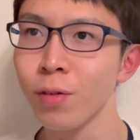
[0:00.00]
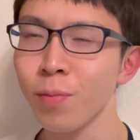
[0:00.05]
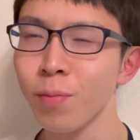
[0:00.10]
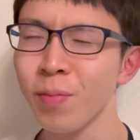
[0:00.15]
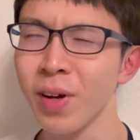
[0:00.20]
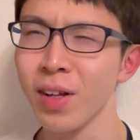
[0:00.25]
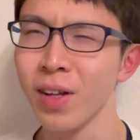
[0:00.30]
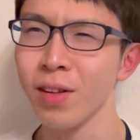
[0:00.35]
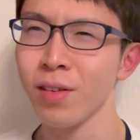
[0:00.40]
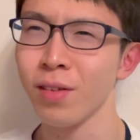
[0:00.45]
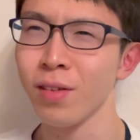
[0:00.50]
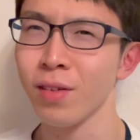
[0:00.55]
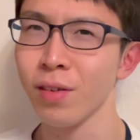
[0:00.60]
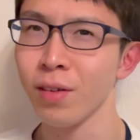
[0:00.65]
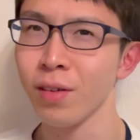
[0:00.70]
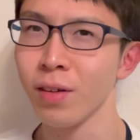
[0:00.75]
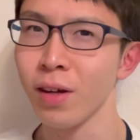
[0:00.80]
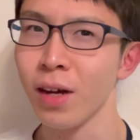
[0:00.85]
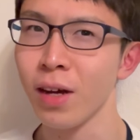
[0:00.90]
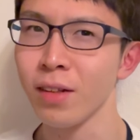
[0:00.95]
but
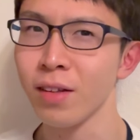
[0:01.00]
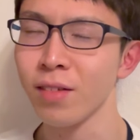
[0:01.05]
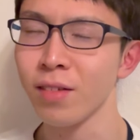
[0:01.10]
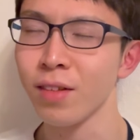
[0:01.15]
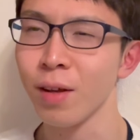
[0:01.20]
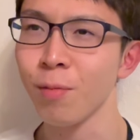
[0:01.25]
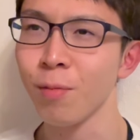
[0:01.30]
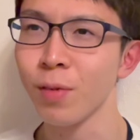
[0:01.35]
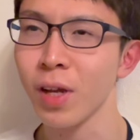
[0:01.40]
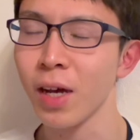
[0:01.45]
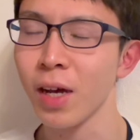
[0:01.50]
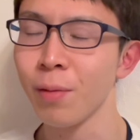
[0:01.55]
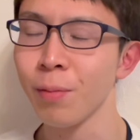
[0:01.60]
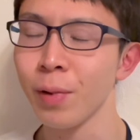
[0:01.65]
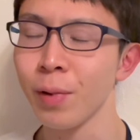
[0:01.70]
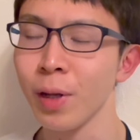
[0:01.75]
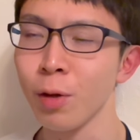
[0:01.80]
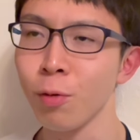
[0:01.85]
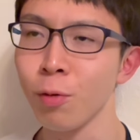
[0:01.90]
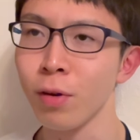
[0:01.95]
at the same time
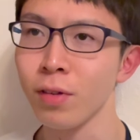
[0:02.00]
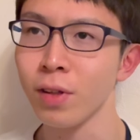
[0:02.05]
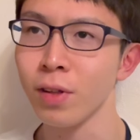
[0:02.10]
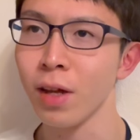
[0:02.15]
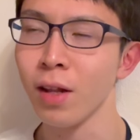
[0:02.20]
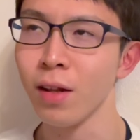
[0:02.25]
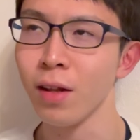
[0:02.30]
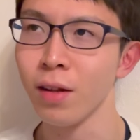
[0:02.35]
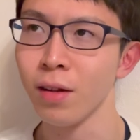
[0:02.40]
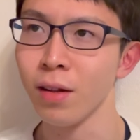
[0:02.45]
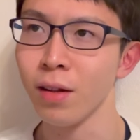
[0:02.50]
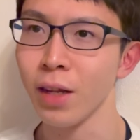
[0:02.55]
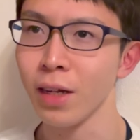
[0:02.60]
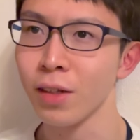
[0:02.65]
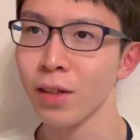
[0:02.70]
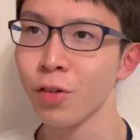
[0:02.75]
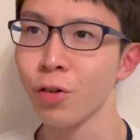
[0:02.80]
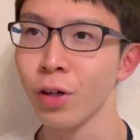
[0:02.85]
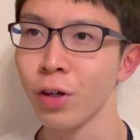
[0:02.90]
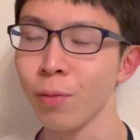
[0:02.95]
it was a
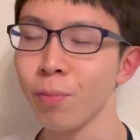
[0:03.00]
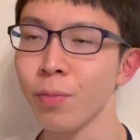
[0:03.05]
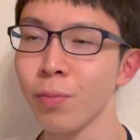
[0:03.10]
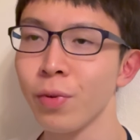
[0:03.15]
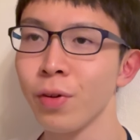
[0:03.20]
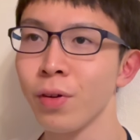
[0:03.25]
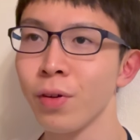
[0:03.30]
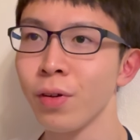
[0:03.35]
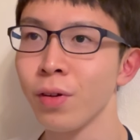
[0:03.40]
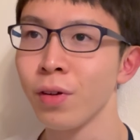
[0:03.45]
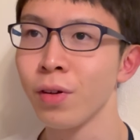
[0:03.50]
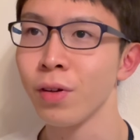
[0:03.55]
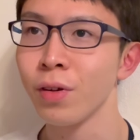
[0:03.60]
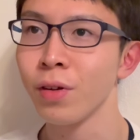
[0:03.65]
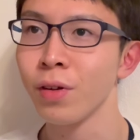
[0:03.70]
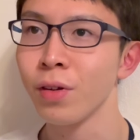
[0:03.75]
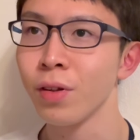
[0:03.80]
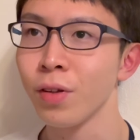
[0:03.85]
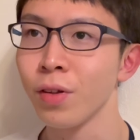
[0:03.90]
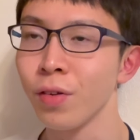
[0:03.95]
like trip
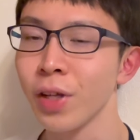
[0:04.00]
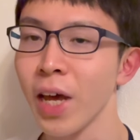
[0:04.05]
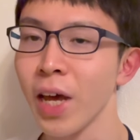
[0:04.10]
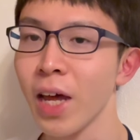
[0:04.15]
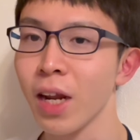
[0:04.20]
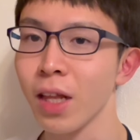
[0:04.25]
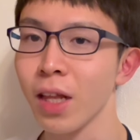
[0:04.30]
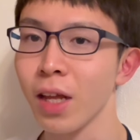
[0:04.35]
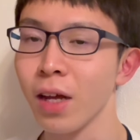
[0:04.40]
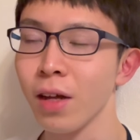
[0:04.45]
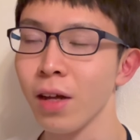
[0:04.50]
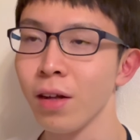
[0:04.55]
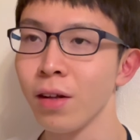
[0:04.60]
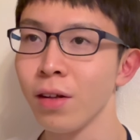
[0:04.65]
to Canada.